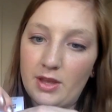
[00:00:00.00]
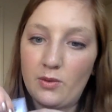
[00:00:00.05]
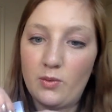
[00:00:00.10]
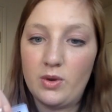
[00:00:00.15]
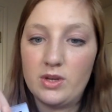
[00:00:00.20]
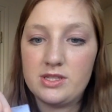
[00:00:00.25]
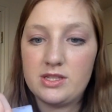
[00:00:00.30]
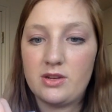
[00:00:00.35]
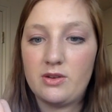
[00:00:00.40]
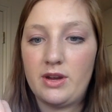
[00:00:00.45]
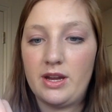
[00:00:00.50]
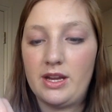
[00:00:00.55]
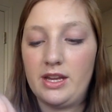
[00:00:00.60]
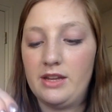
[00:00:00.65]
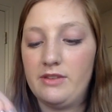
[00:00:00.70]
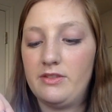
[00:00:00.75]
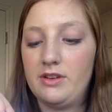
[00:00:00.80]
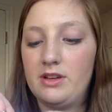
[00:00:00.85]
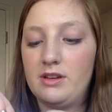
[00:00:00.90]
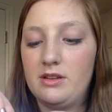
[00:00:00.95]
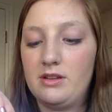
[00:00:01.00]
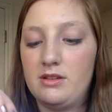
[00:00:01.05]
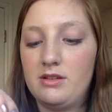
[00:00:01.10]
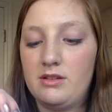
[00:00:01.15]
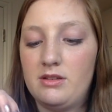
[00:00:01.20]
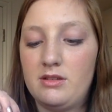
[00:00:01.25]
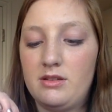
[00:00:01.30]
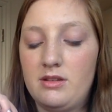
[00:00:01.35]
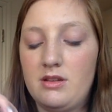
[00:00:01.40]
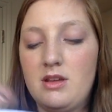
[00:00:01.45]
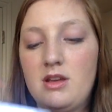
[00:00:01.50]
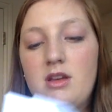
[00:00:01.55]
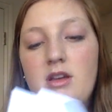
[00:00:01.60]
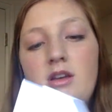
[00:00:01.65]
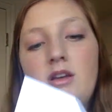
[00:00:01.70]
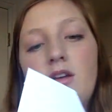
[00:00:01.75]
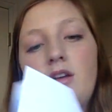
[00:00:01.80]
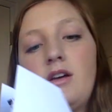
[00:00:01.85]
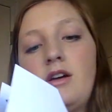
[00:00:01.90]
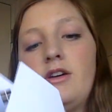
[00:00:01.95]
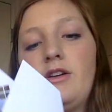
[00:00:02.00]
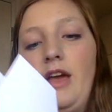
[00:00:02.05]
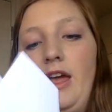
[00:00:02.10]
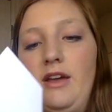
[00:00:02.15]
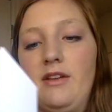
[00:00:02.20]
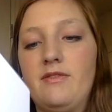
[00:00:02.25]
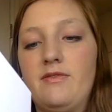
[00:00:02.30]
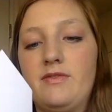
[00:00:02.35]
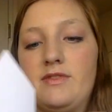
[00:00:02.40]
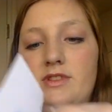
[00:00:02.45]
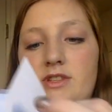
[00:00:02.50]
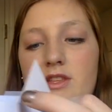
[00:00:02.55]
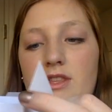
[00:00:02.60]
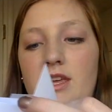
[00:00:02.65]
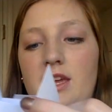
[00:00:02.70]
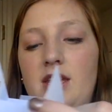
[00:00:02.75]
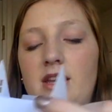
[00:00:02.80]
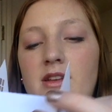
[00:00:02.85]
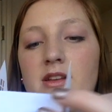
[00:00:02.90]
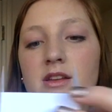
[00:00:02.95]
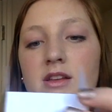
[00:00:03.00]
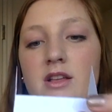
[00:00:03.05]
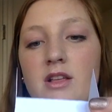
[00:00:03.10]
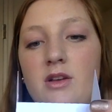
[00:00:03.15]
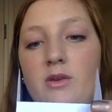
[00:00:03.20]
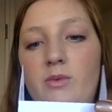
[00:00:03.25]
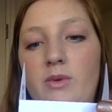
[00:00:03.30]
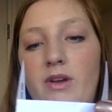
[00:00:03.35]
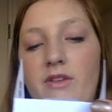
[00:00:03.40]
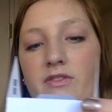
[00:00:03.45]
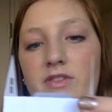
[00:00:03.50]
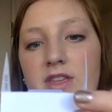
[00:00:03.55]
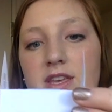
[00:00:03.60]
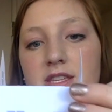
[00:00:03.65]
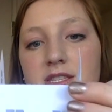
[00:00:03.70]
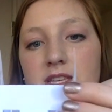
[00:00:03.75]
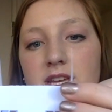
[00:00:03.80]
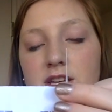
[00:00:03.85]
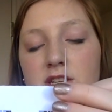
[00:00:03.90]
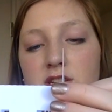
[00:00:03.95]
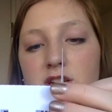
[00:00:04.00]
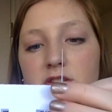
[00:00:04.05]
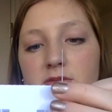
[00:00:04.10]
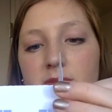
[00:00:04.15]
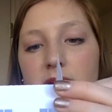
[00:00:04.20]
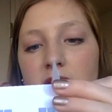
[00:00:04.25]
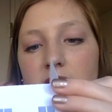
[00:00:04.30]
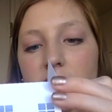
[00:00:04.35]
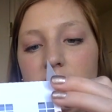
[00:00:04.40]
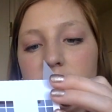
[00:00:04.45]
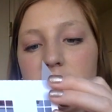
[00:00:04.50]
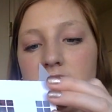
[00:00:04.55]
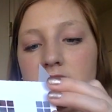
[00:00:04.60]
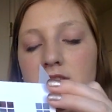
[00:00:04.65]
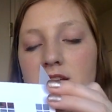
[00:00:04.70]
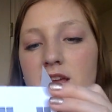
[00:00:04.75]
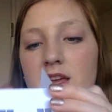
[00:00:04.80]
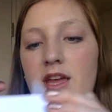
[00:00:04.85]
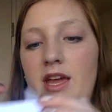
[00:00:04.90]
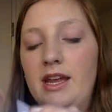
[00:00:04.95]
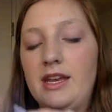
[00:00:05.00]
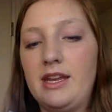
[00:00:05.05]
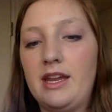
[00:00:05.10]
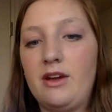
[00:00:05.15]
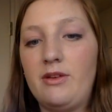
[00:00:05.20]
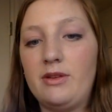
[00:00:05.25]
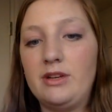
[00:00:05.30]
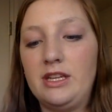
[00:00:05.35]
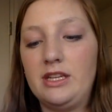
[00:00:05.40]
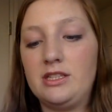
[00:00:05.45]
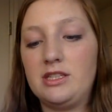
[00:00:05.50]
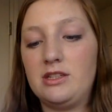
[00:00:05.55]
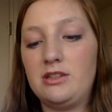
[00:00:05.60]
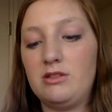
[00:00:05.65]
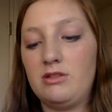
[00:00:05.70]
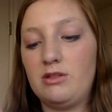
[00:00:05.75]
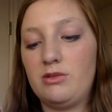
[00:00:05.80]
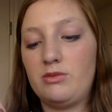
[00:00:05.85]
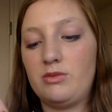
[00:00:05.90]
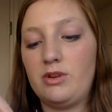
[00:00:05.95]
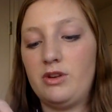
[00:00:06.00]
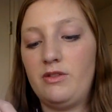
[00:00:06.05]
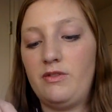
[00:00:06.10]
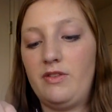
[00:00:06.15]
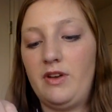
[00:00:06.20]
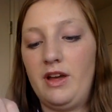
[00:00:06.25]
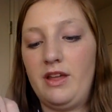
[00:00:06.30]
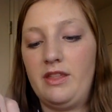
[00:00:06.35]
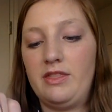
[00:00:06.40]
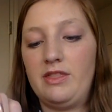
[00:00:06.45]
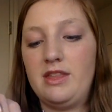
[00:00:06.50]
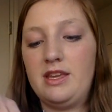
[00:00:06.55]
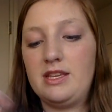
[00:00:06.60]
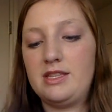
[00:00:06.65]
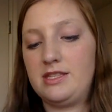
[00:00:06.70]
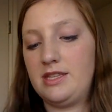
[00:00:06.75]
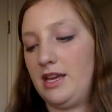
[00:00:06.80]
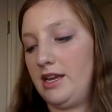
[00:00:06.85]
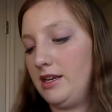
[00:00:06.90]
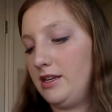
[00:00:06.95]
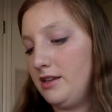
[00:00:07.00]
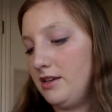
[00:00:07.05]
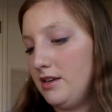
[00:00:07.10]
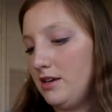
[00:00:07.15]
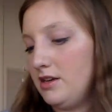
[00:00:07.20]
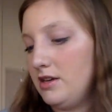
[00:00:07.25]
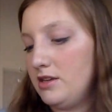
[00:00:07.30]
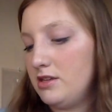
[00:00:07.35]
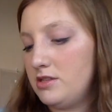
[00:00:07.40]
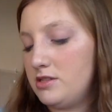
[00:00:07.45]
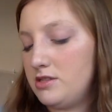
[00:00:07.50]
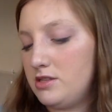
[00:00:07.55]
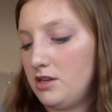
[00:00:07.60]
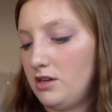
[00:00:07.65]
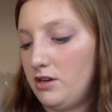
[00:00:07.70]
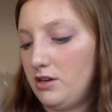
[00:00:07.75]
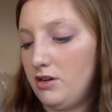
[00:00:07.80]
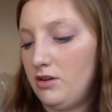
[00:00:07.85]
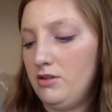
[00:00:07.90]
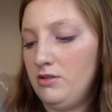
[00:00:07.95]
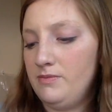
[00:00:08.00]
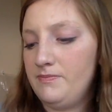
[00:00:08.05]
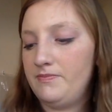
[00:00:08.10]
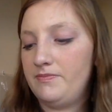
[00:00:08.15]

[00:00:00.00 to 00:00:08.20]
wasn't quite even. Okay, so then we have this section of my house, and now we need to do the roof on this side. So